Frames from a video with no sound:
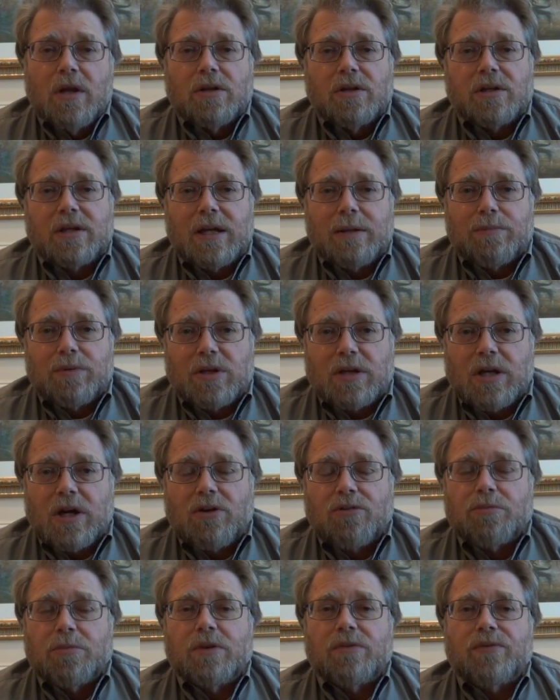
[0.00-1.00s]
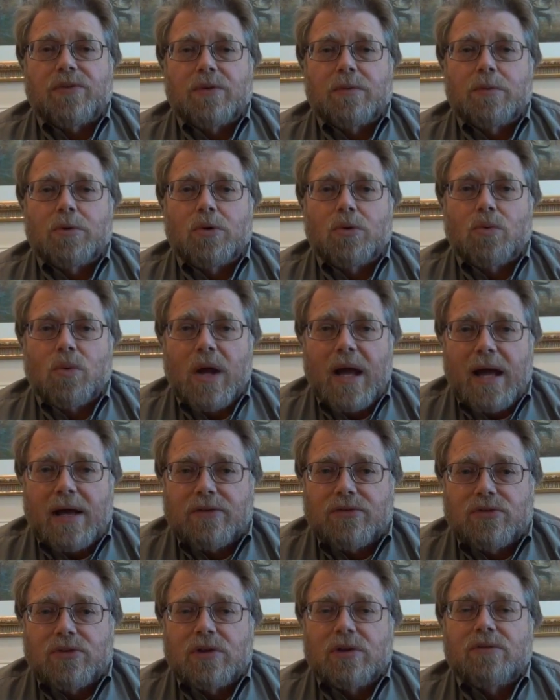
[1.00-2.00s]
to keep the government from
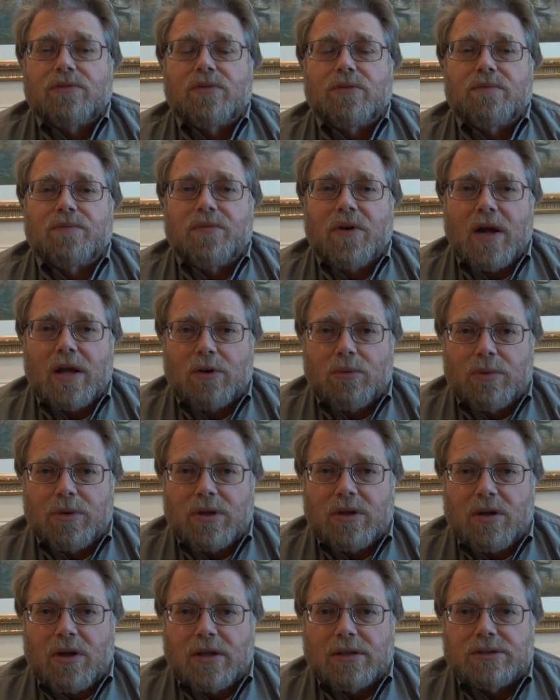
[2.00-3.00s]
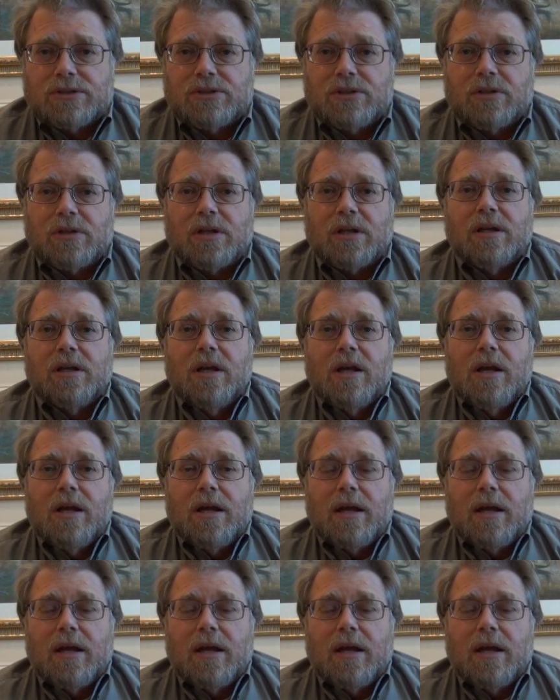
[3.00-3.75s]
harassing, from following constantly,